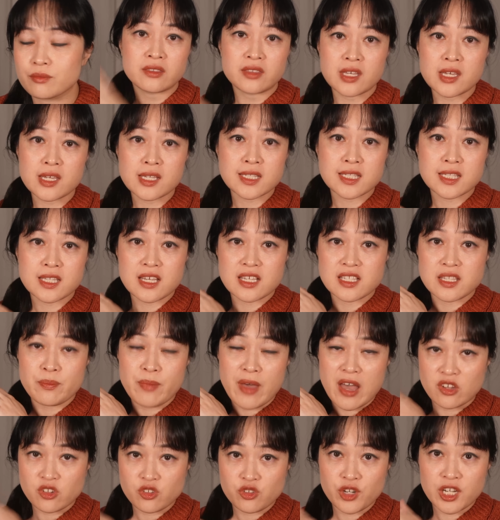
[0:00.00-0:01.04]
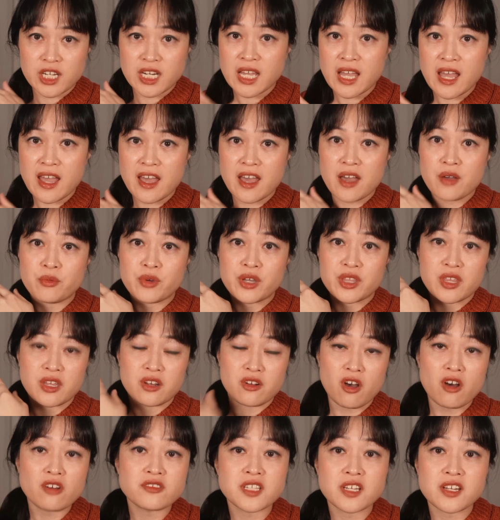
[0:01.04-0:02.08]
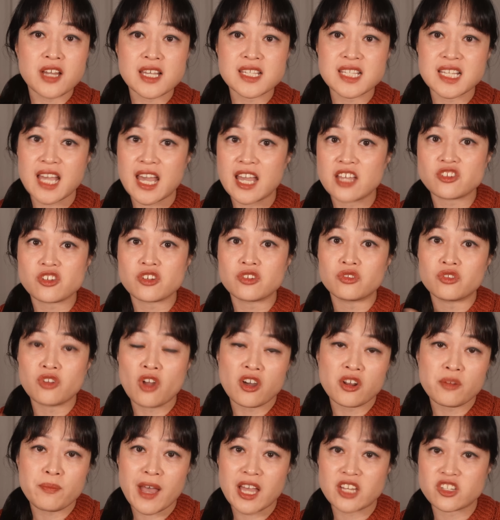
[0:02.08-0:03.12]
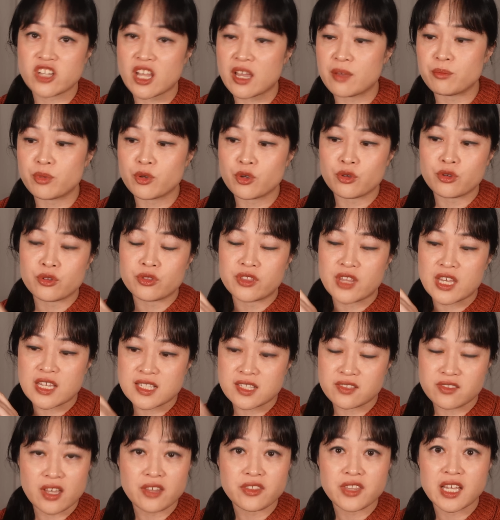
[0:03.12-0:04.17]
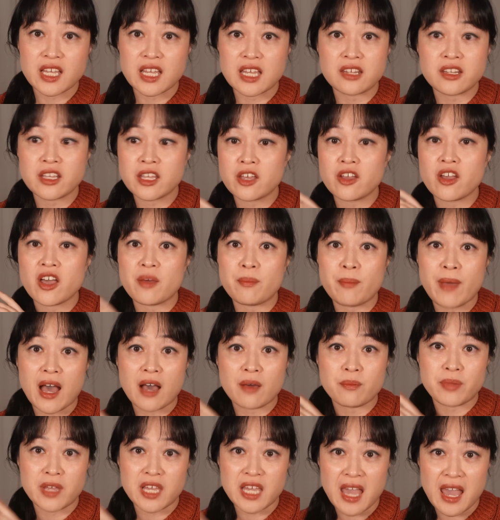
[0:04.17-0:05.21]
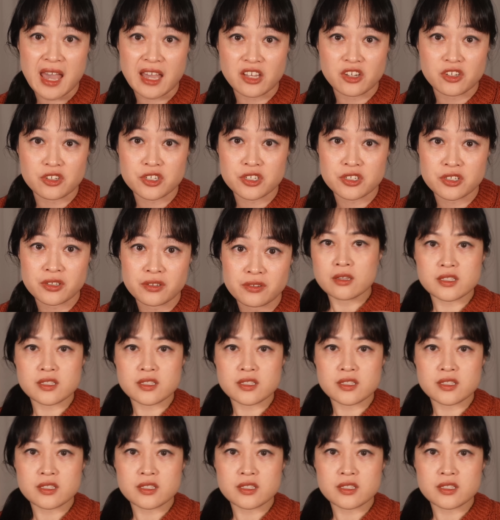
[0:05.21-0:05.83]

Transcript: This is about treating hair with an oxidizing agent, not about shampoo. There's nothing in here about pH.